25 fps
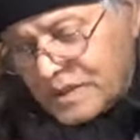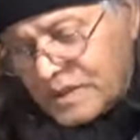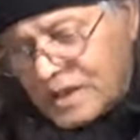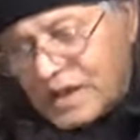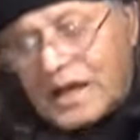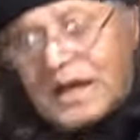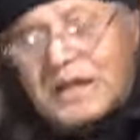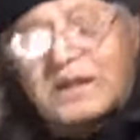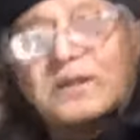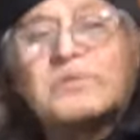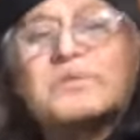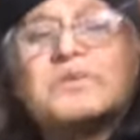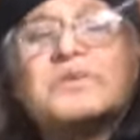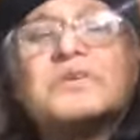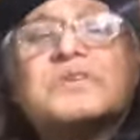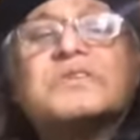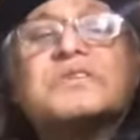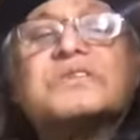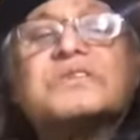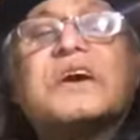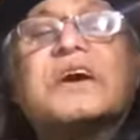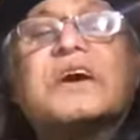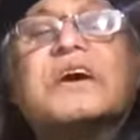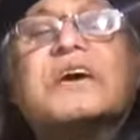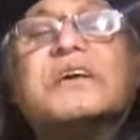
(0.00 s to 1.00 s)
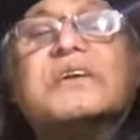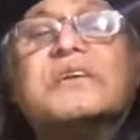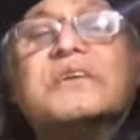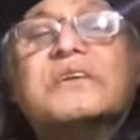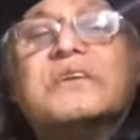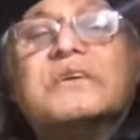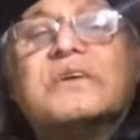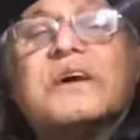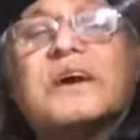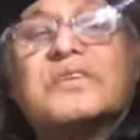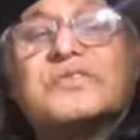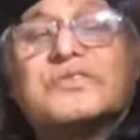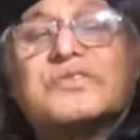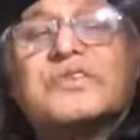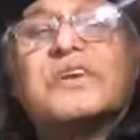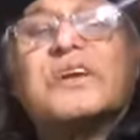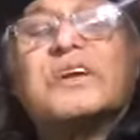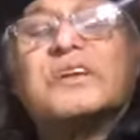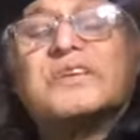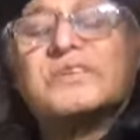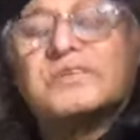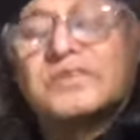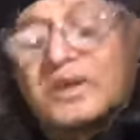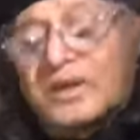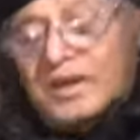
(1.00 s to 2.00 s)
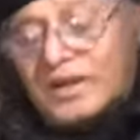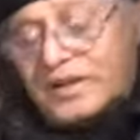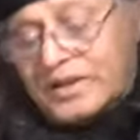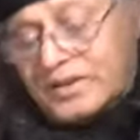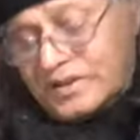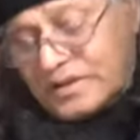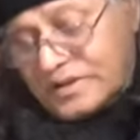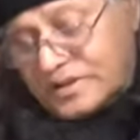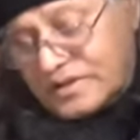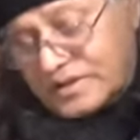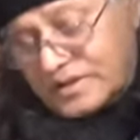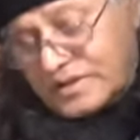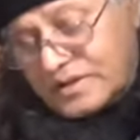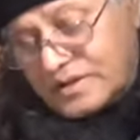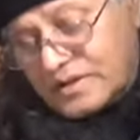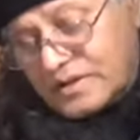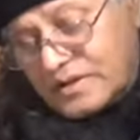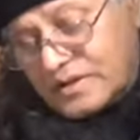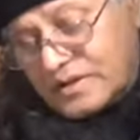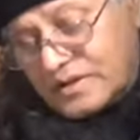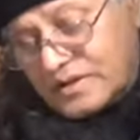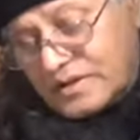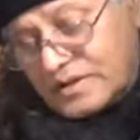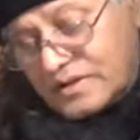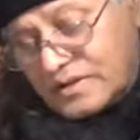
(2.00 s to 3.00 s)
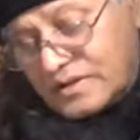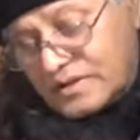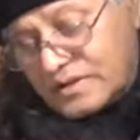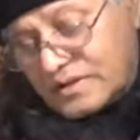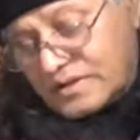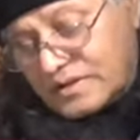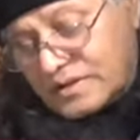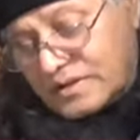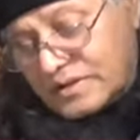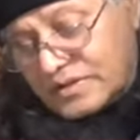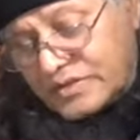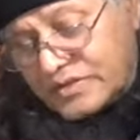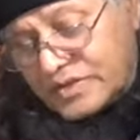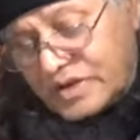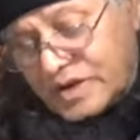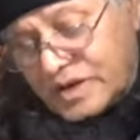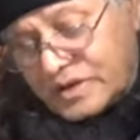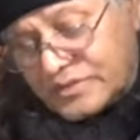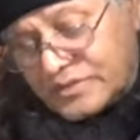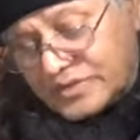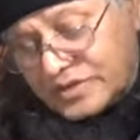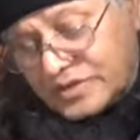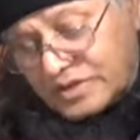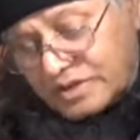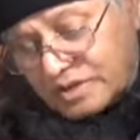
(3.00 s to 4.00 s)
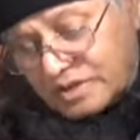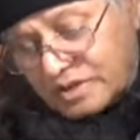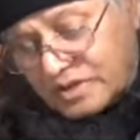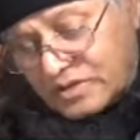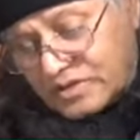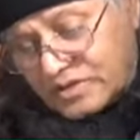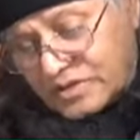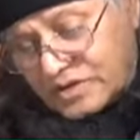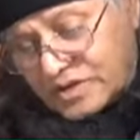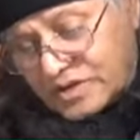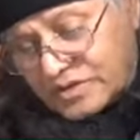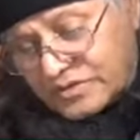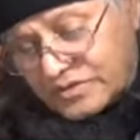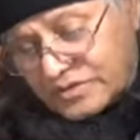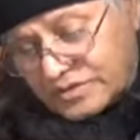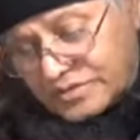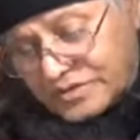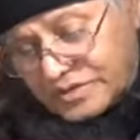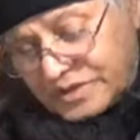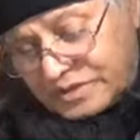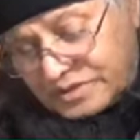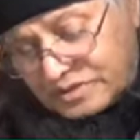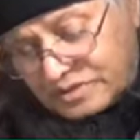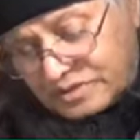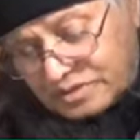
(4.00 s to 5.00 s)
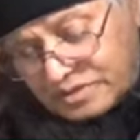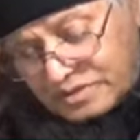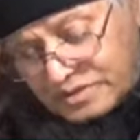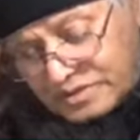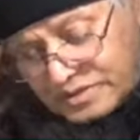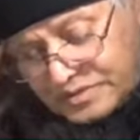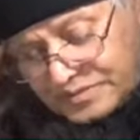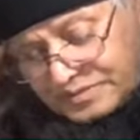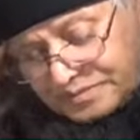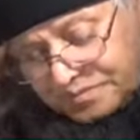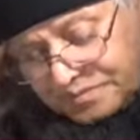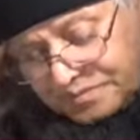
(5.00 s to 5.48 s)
kind of contain accidentally the germs and the contents of the truth.